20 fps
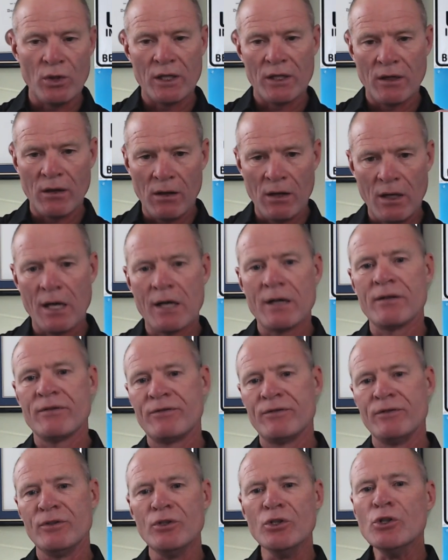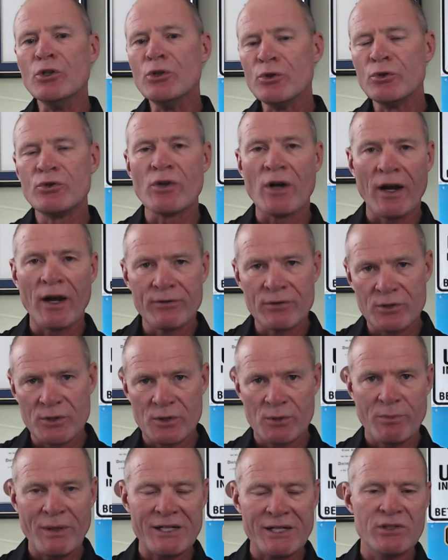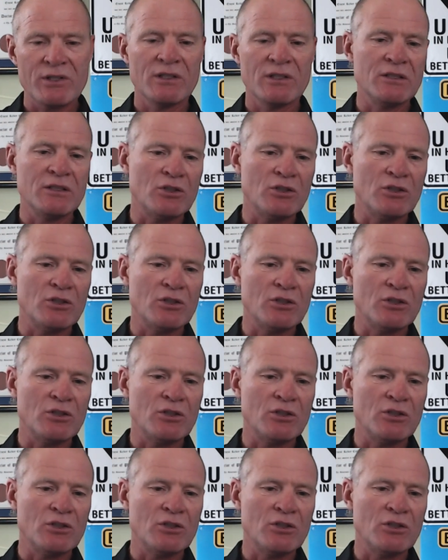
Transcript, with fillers: And a lot of new drivers especially